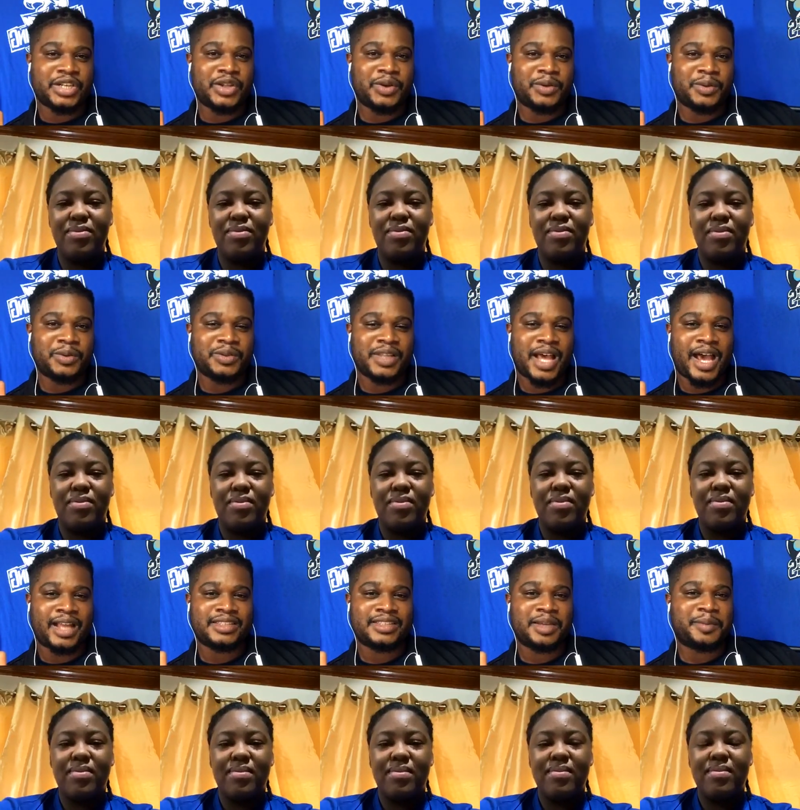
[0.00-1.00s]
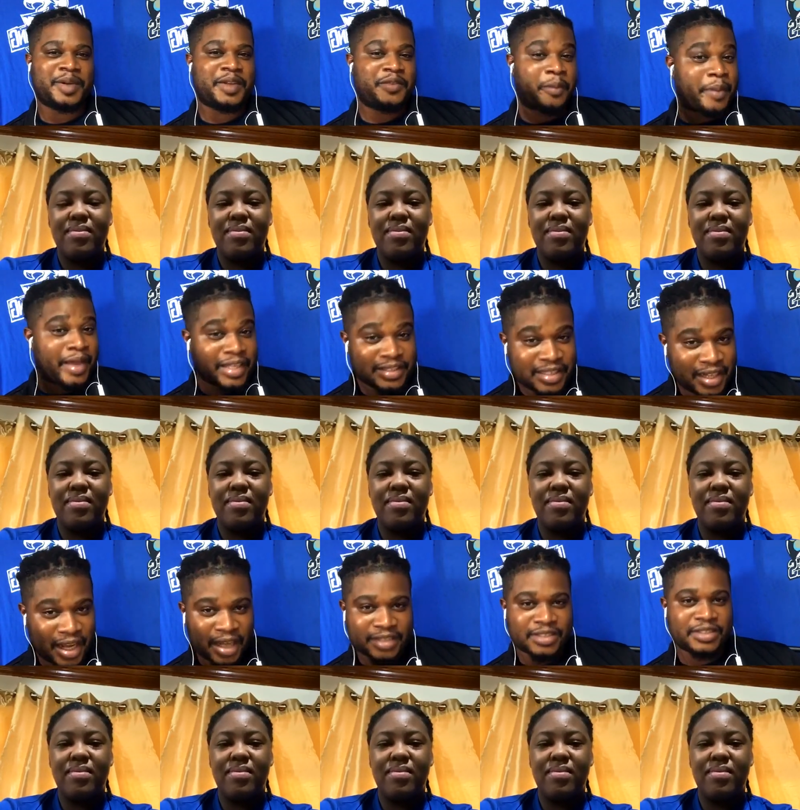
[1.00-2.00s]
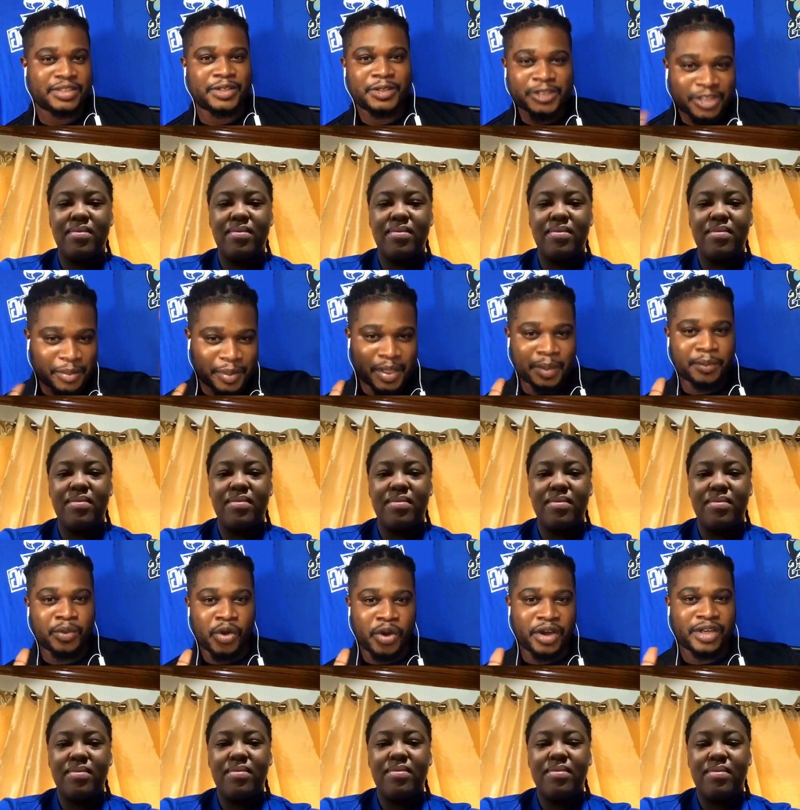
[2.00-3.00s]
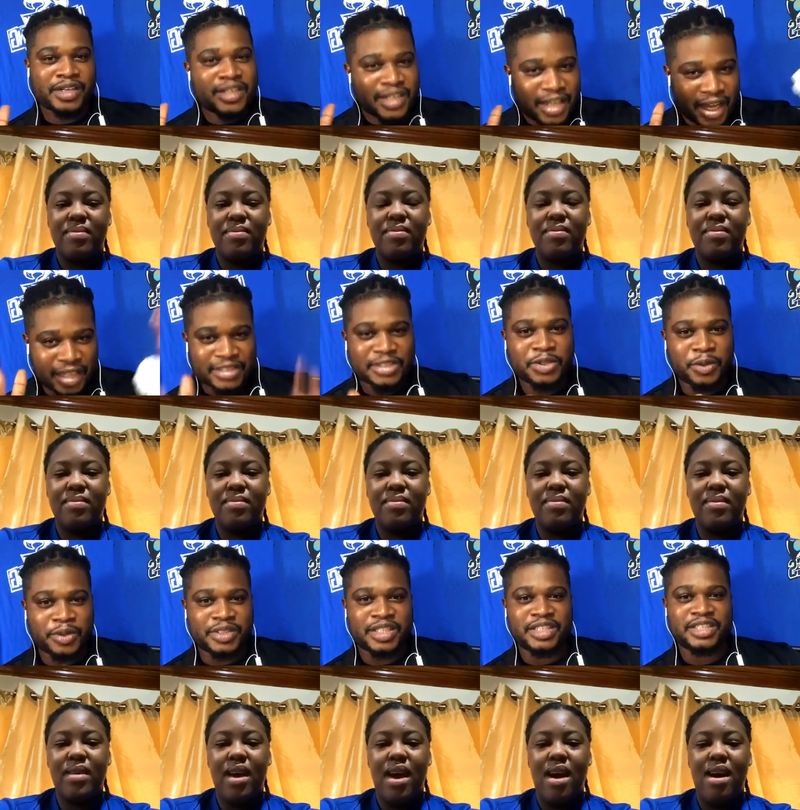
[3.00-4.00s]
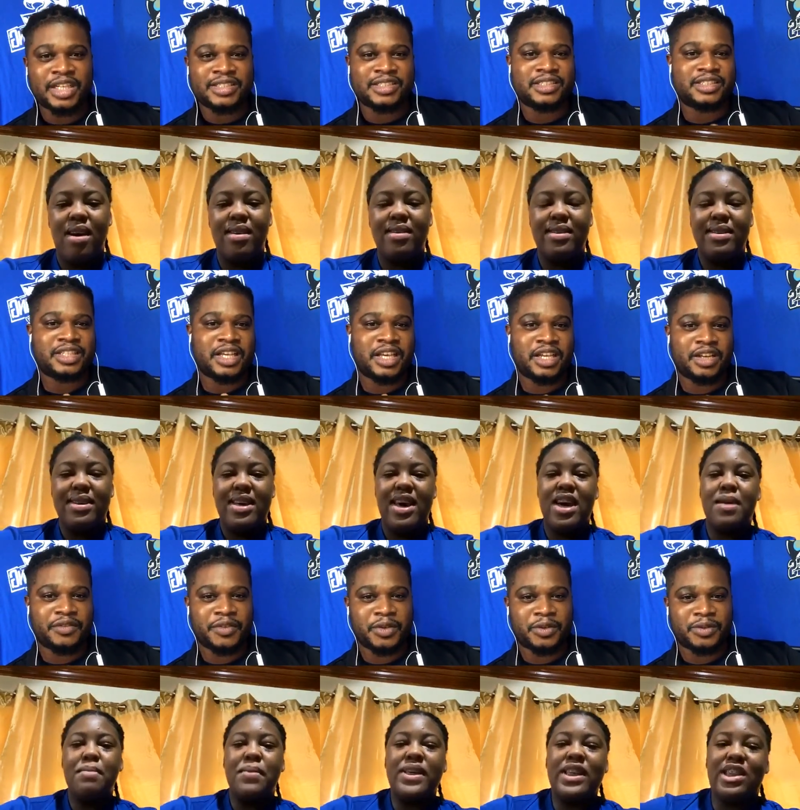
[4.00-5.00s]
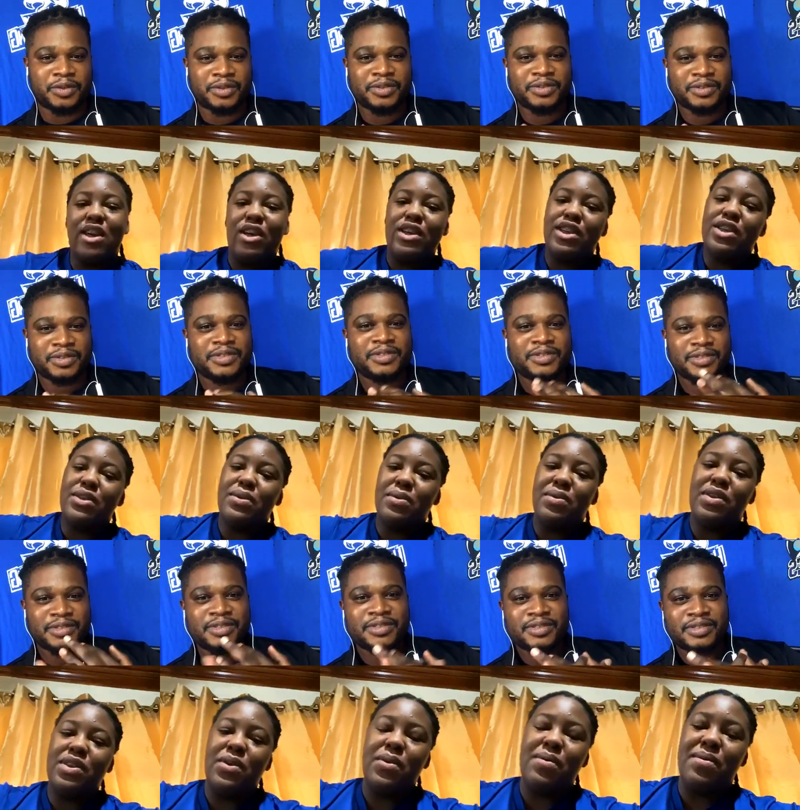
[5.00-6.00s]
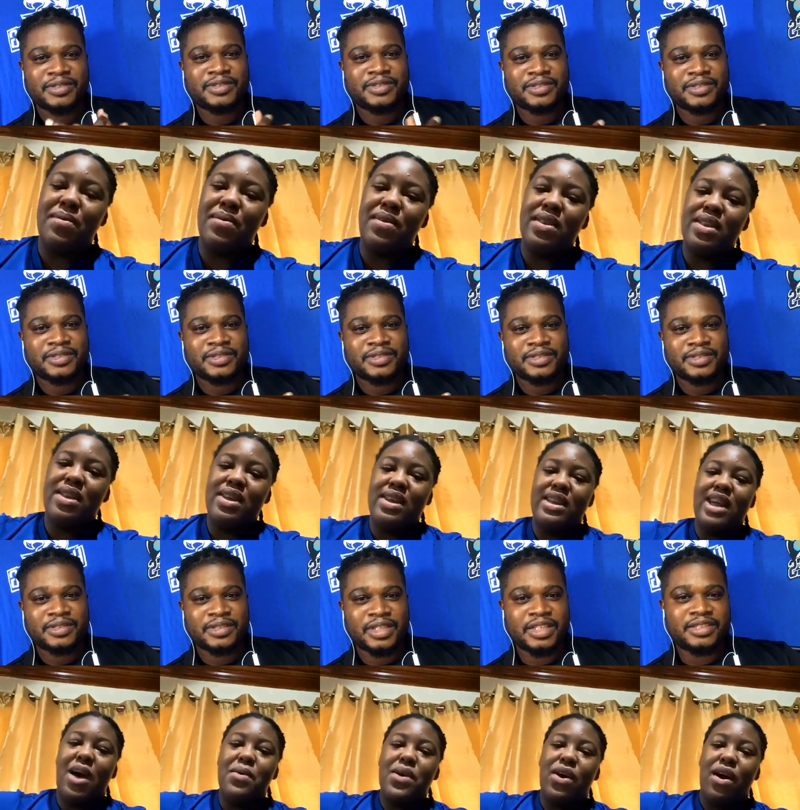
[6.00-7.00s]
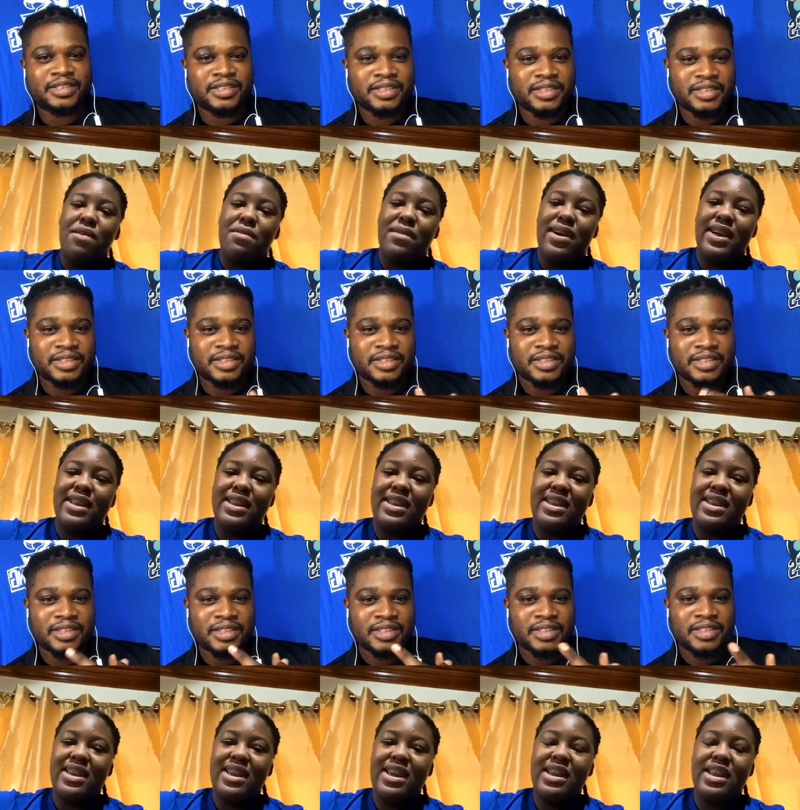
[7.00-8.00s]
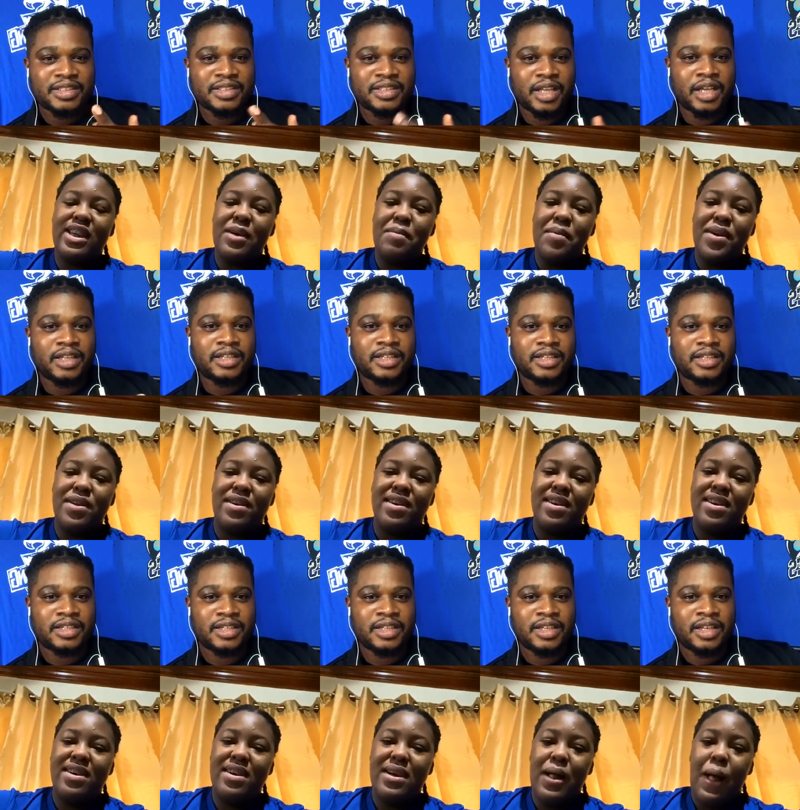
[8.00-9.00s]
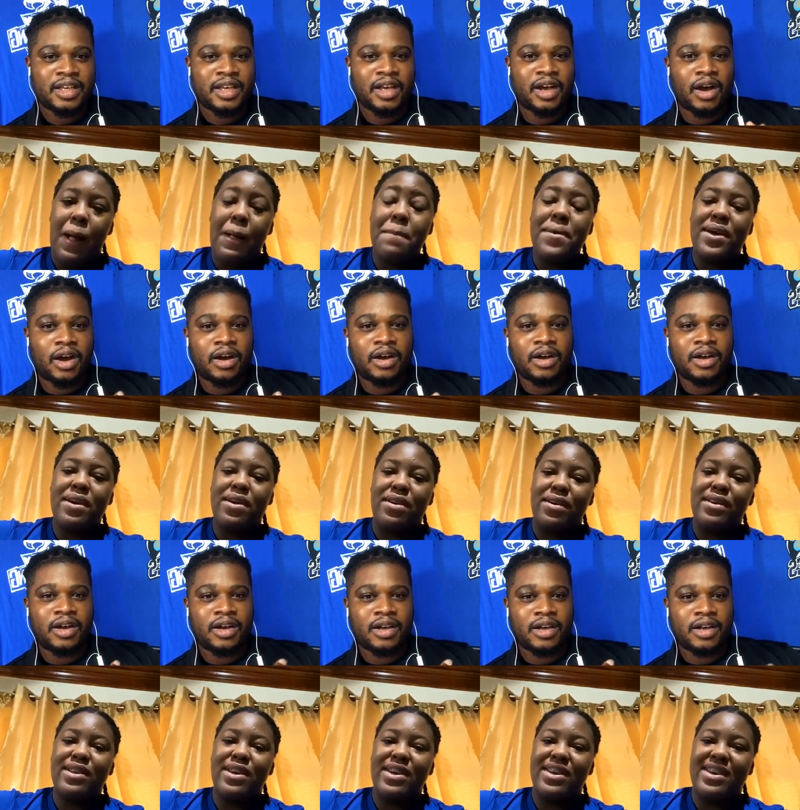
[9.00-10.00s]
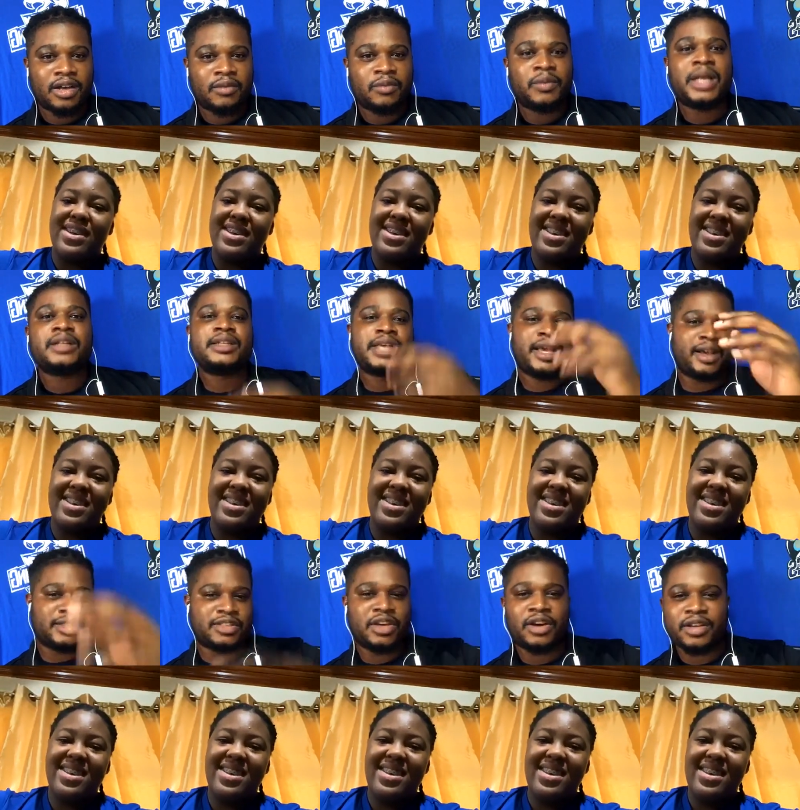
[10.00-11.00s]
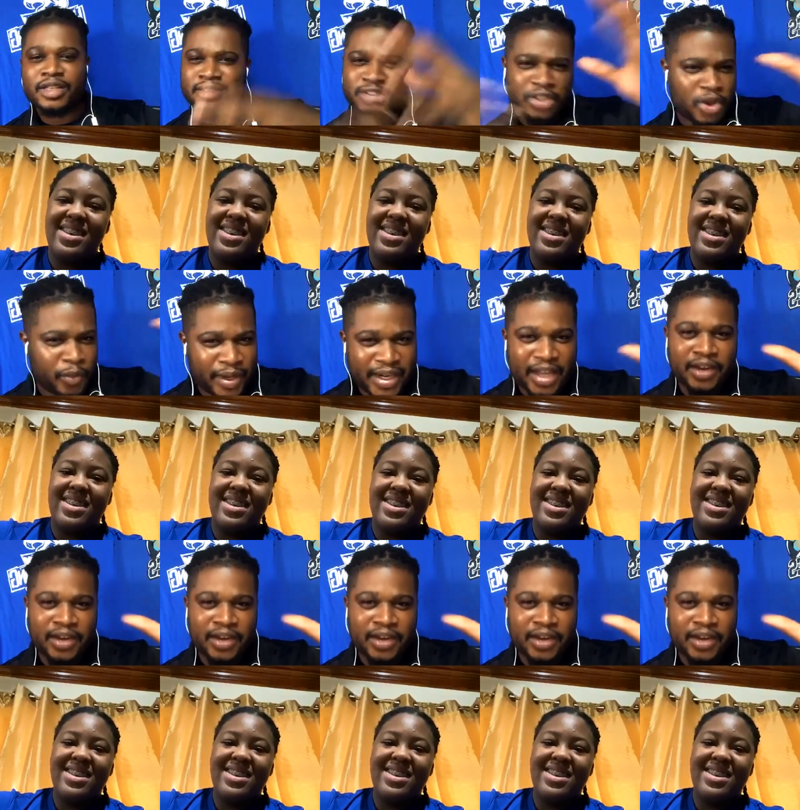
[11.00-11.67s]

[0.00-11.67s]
Speaker 1: to know that somebody from international, you know, somebody abroad, has tuned in just to see an interview.
Speaker 2: So, how we? He's he's a computer. A computer. Sorry.
Speaker 1: Well, yeah. Talk. You know what?